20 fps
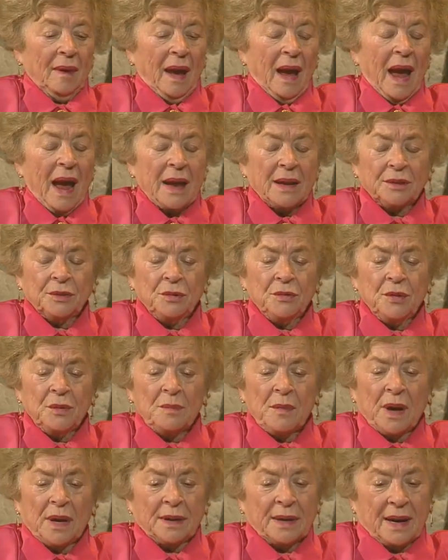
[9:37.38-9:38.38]
I took
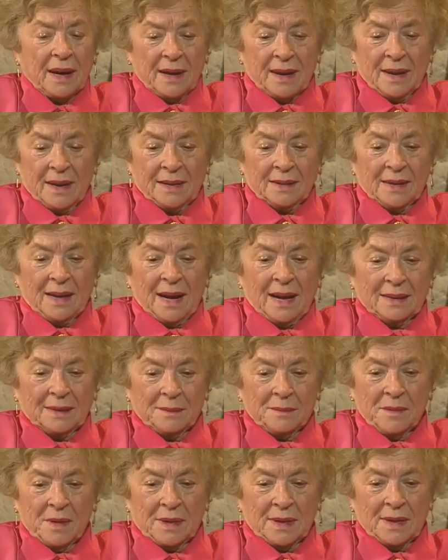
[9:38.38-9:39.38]
money, I had a lot
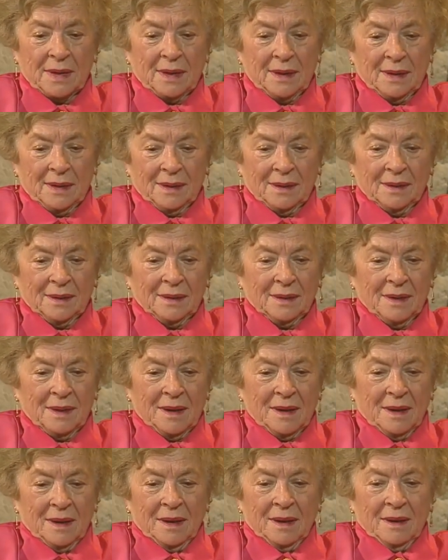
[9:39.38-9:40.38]
of money.
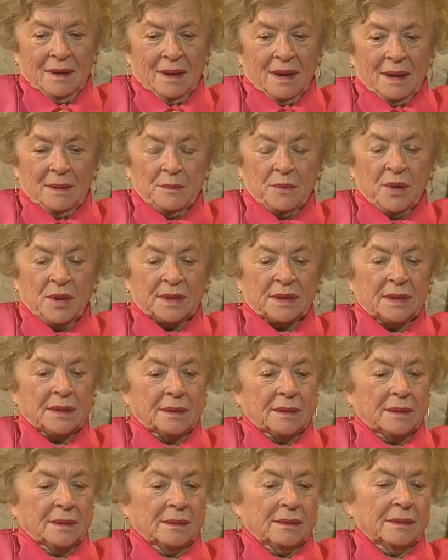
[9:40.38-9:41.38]
I bought uh,
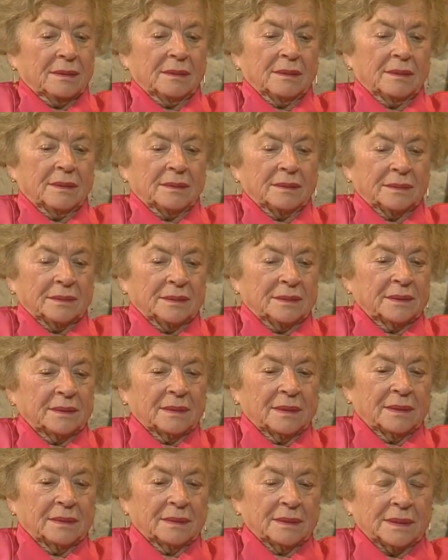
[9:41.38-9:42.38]

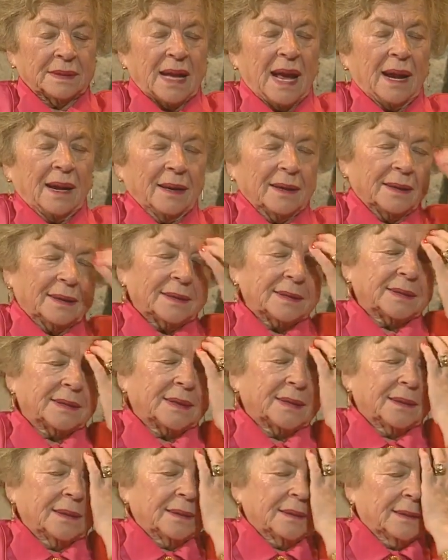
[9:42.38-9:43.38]

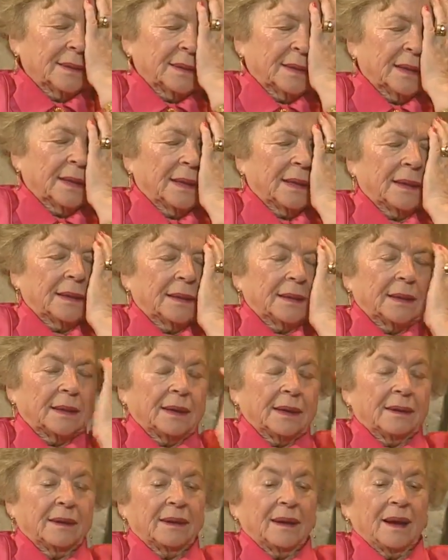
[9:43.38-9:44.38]
dollars and
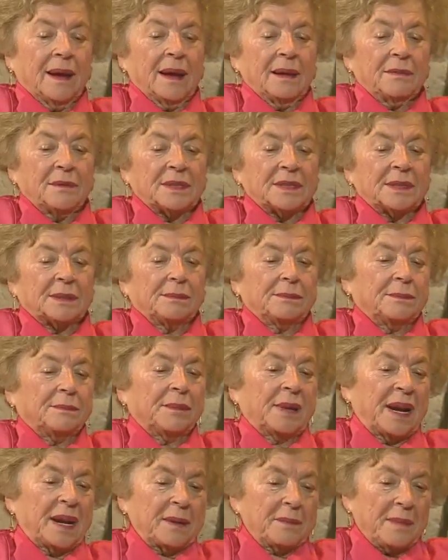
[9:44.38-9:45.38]
uh, I was
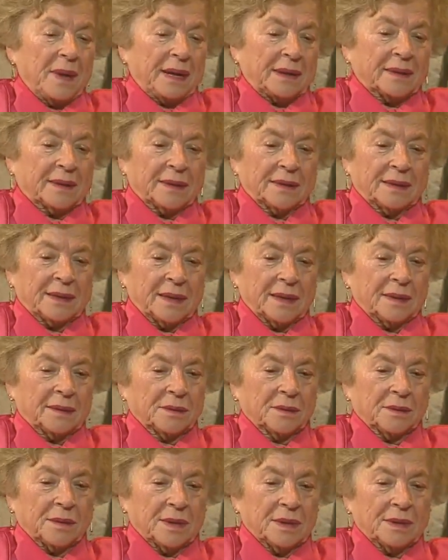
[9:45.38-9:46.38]
black marketing
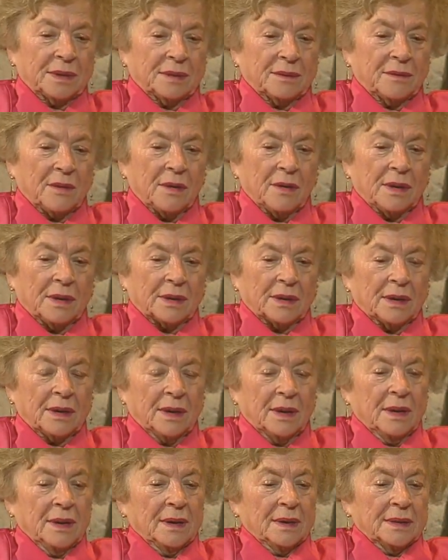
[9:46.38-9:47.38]
during the war,
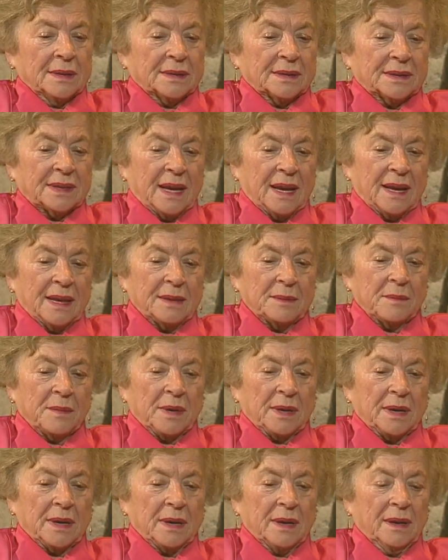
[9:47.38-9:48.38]
so I had
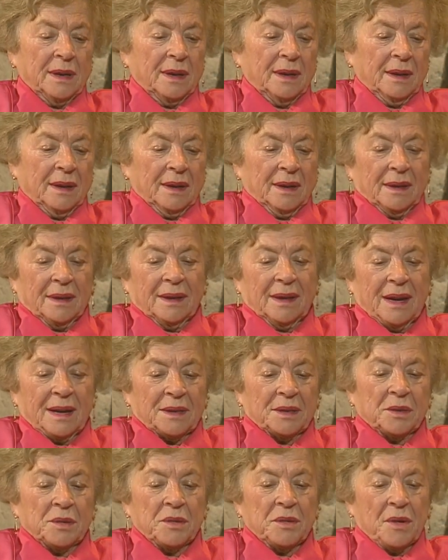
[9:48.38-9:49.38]
money, and I
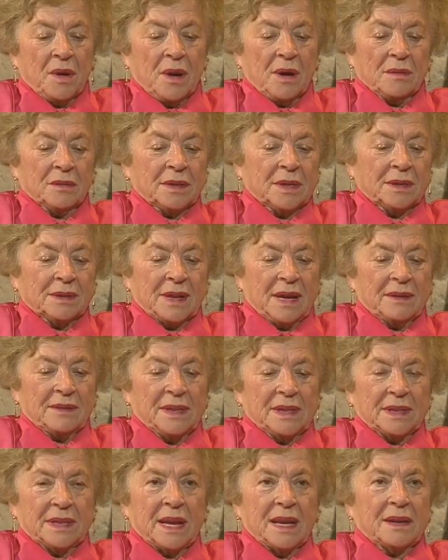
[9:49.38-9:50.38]
took out that I
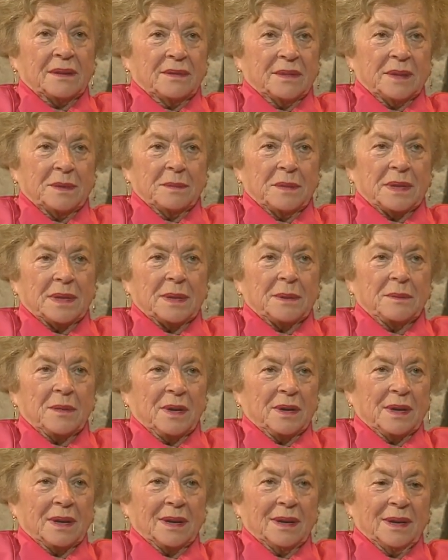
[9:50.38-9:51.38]
will take with me the
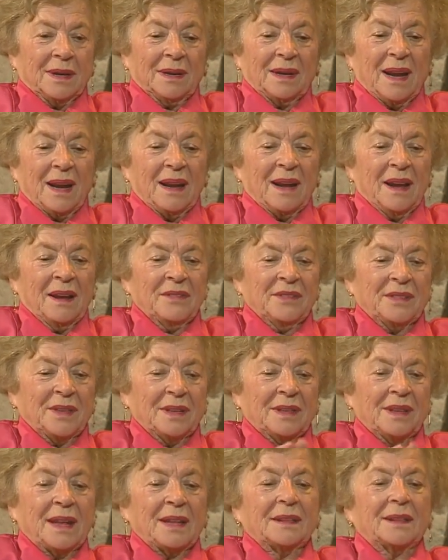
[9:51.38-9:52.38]
money, and I left
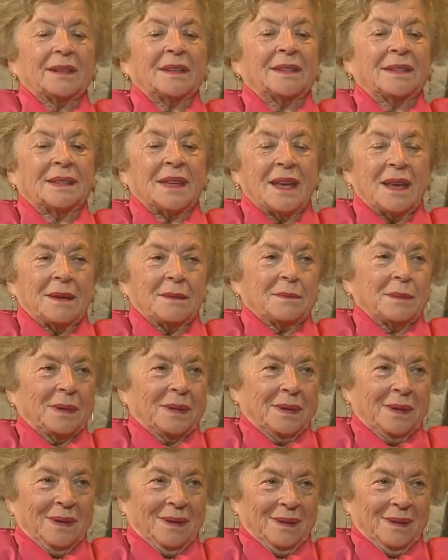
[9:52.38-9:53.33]
it on the table,